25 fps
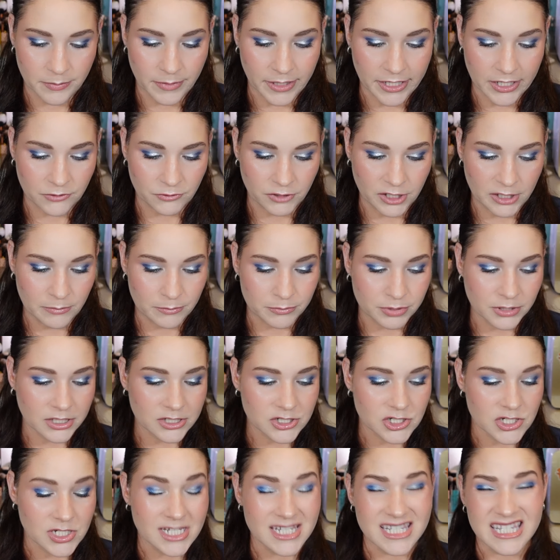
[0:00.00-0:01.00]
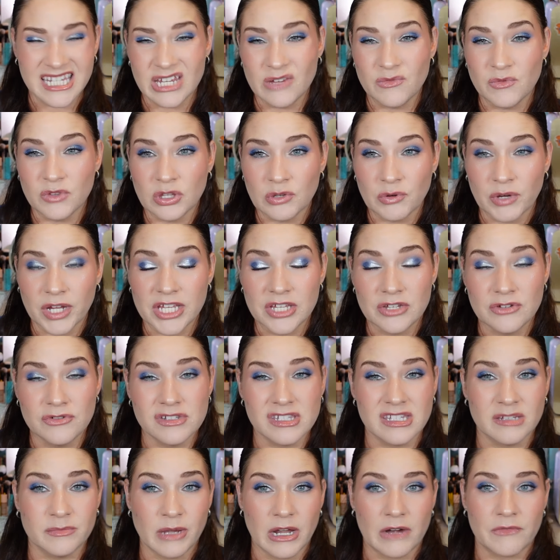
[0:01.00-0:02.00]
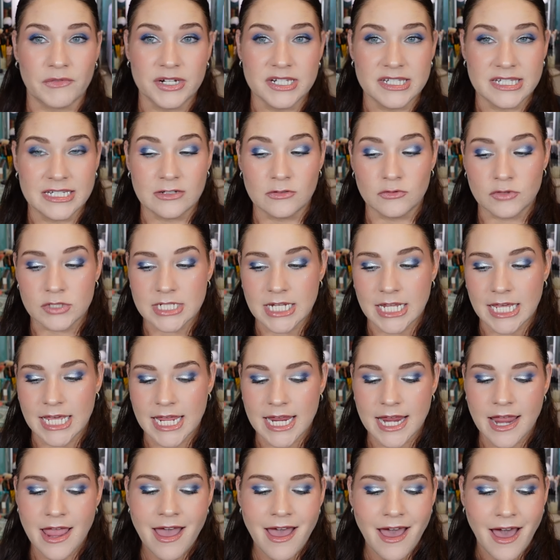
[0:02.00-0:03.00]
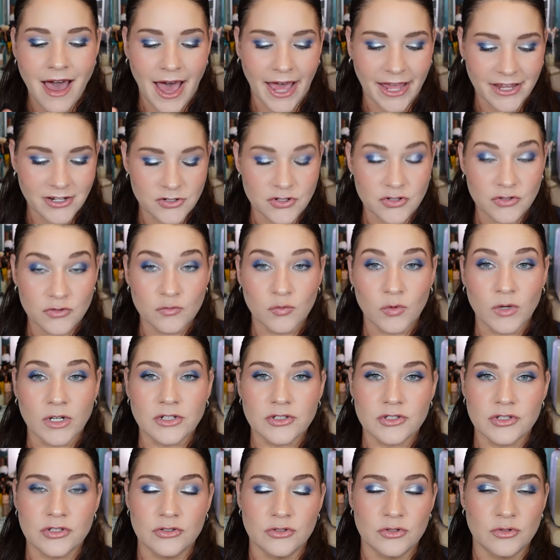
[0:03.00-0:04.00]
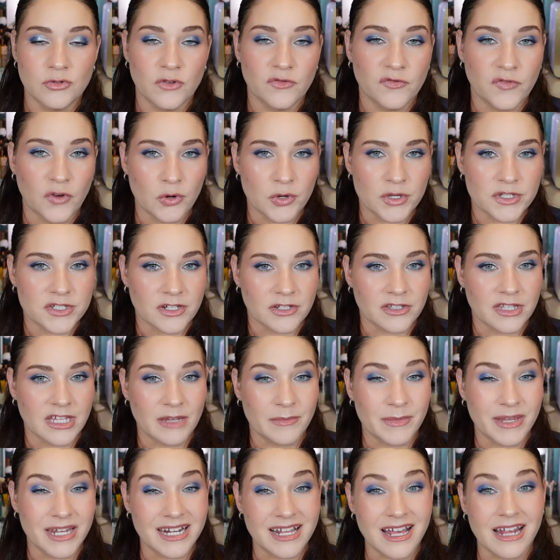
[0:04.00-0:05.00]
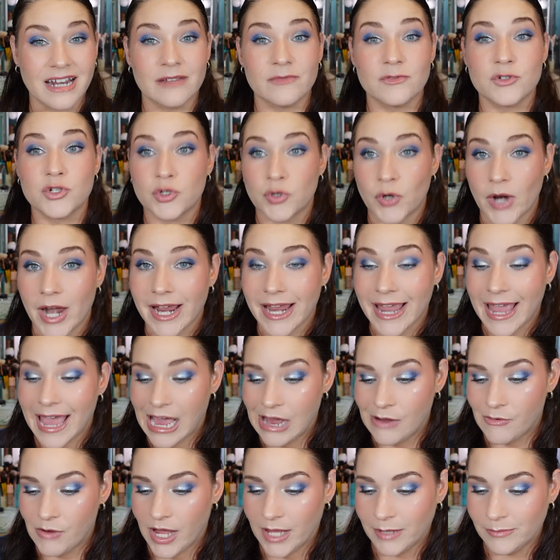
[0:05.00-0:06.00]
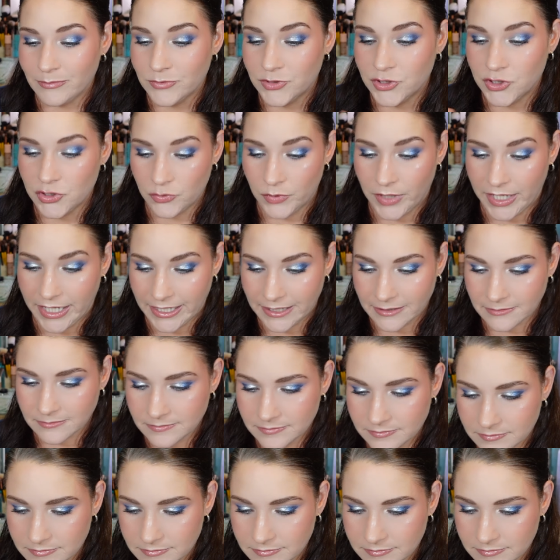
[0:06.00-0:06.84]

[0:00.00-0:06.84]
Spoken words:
my cream blushes. Even though I use them every single day, I do want to focus on them and kind of track how I'm doing.